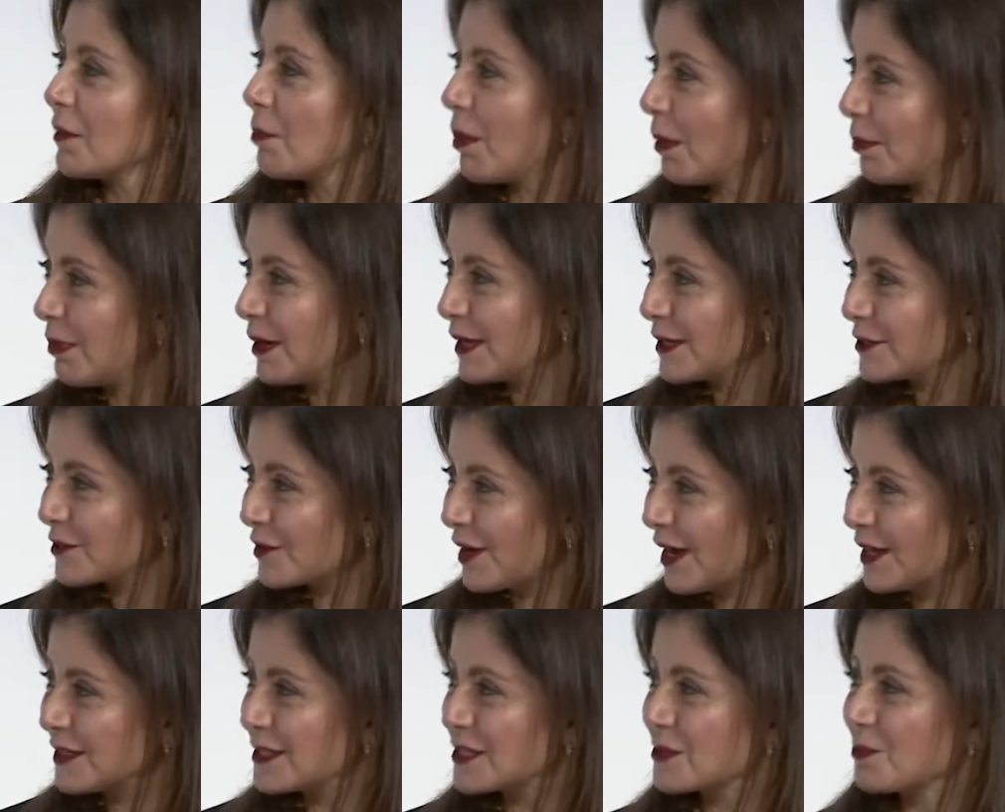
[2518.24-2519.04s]
public
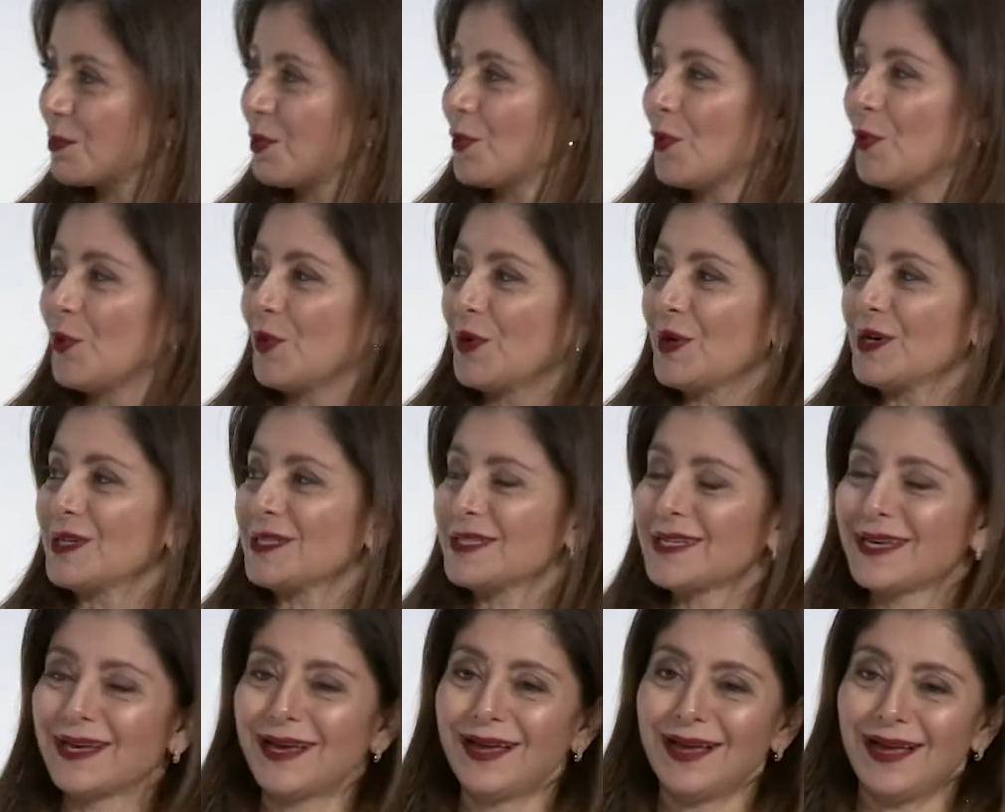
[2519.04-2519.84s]

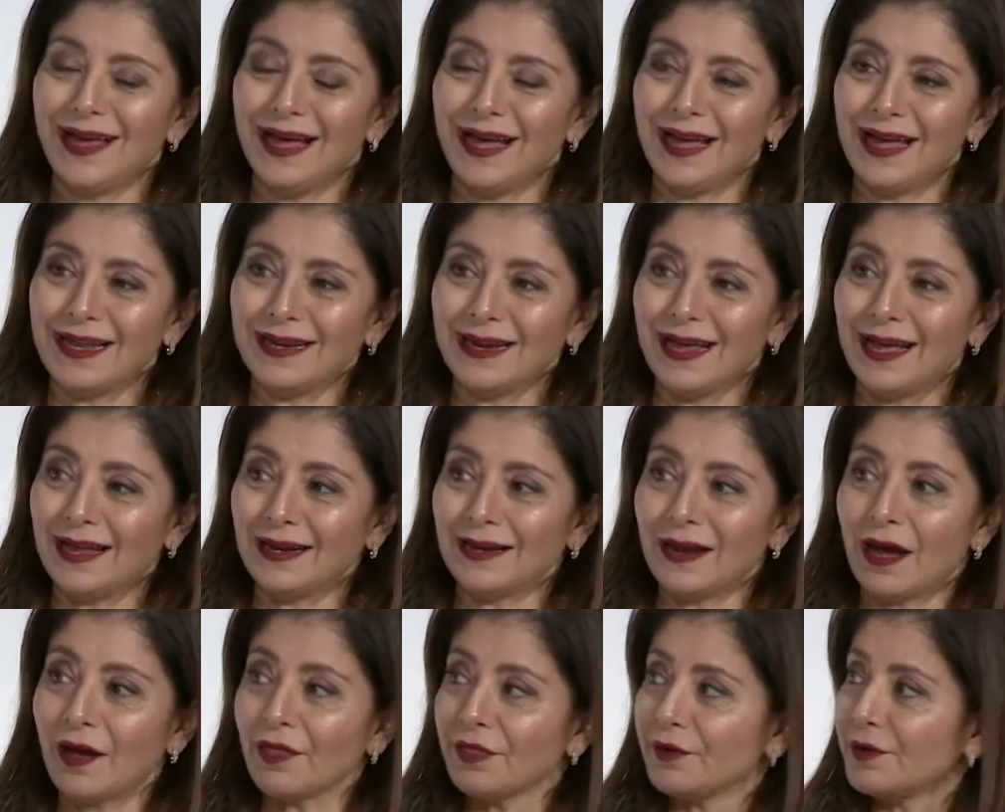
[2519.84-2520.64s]
transport
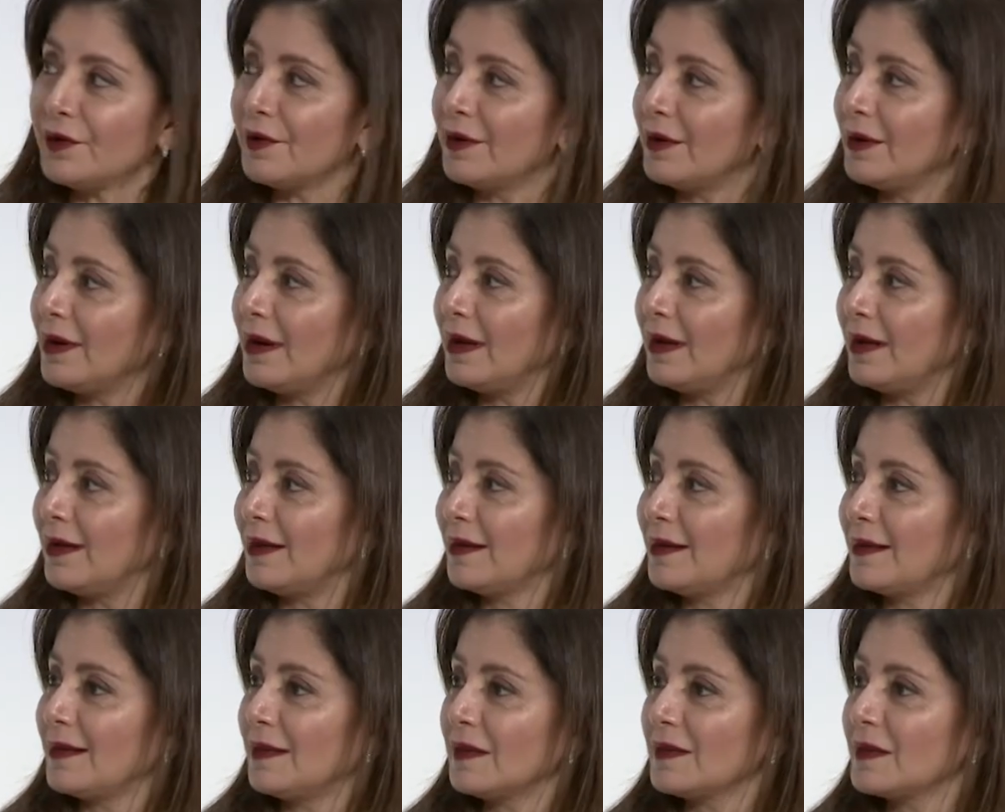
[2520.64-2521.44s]
and other
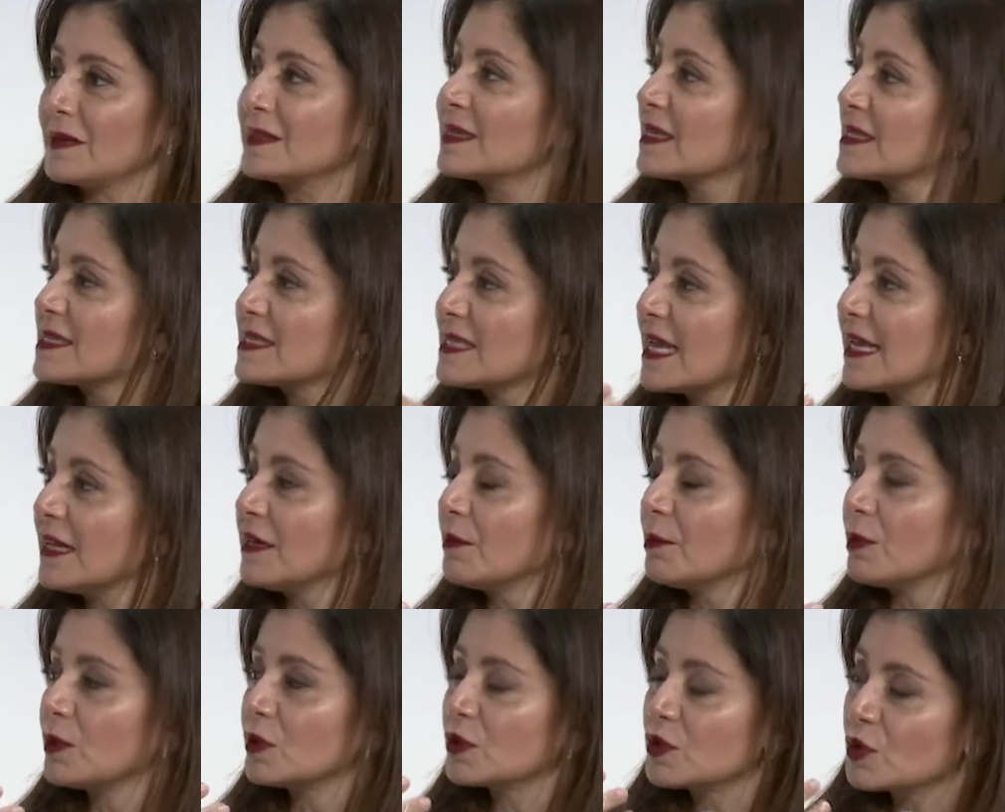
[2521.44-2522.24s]

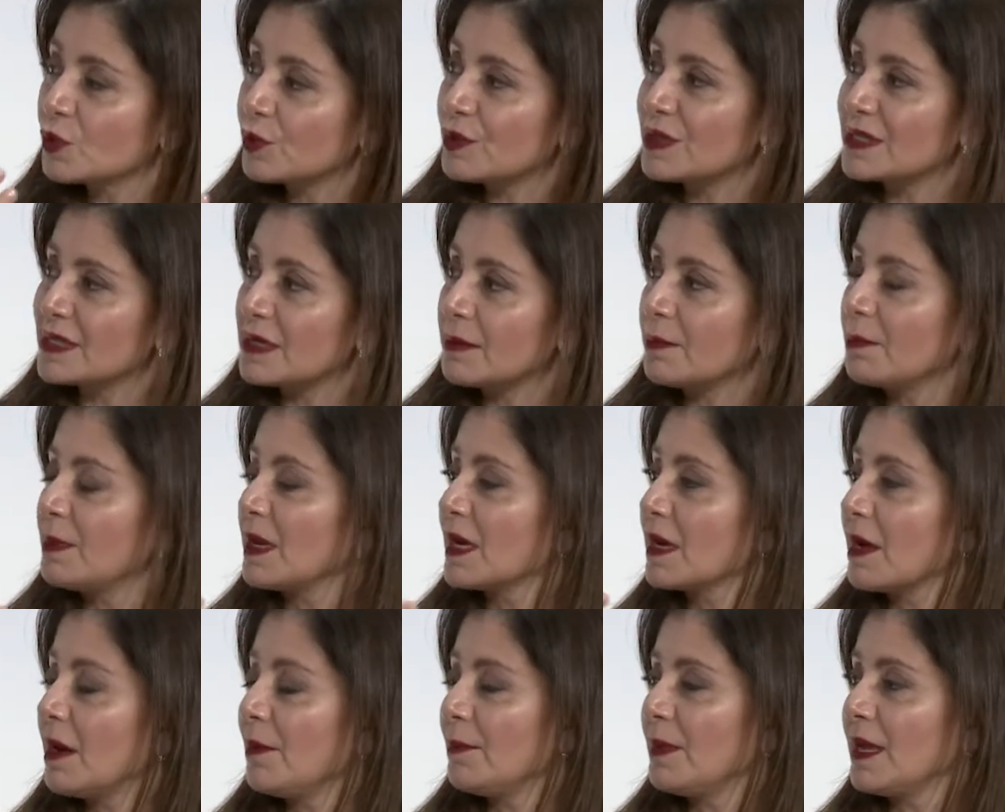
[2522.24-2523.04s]
sustainable tourism
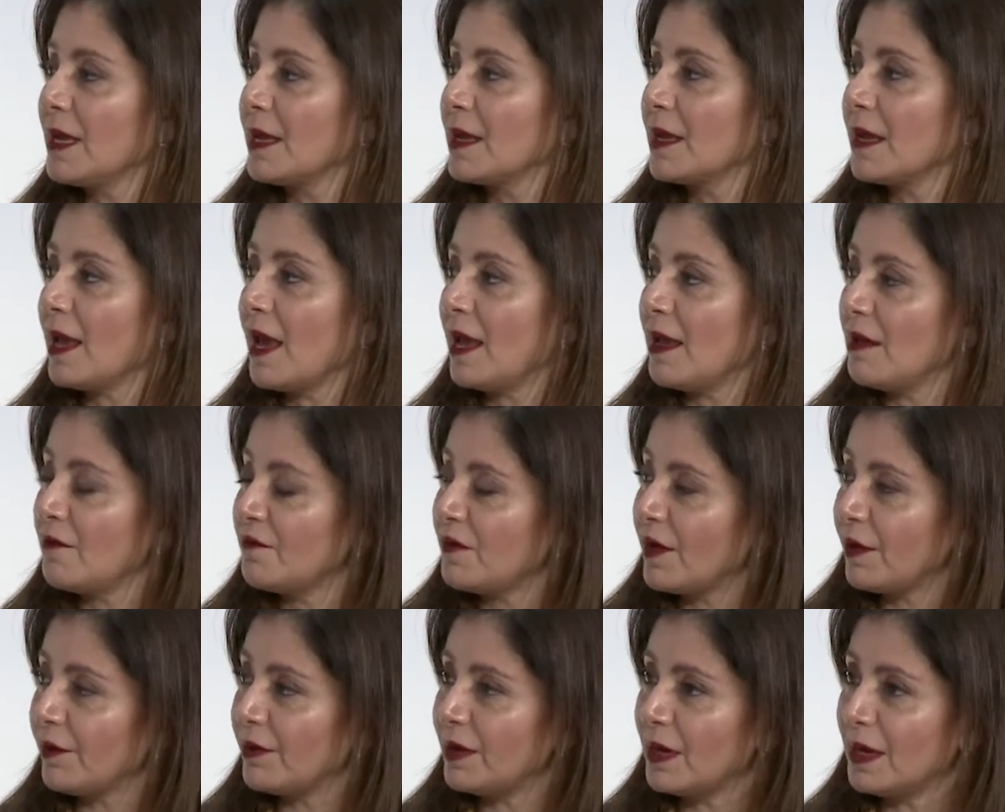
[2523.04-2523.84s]
becoming a
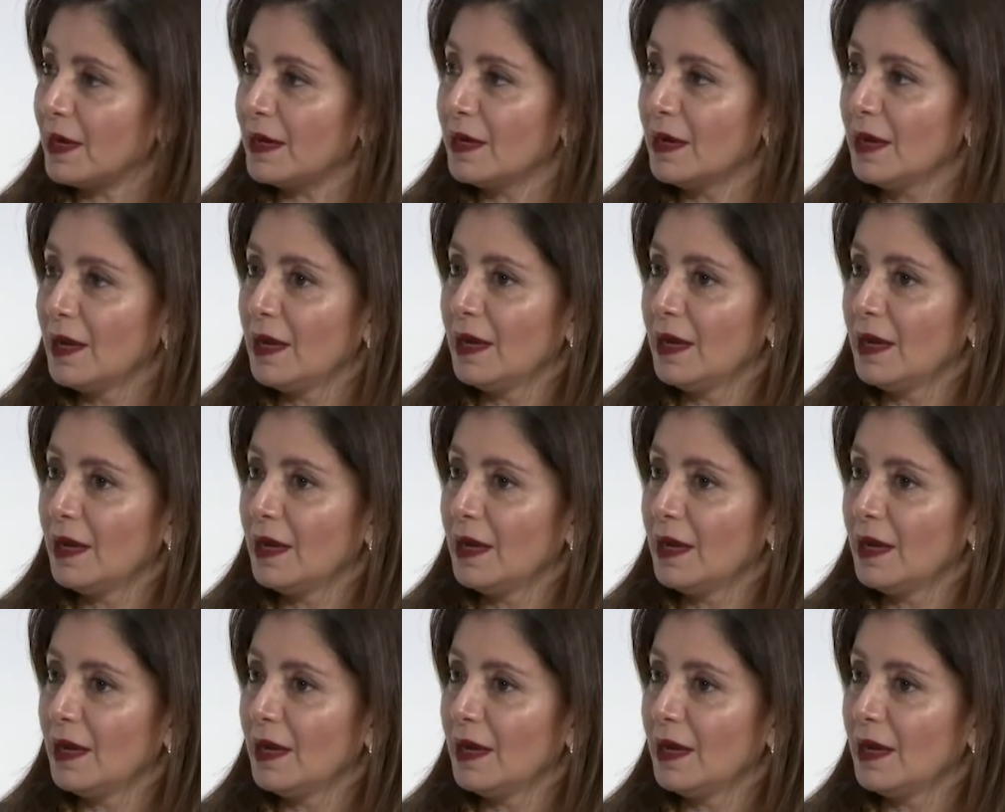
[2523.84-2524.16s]
very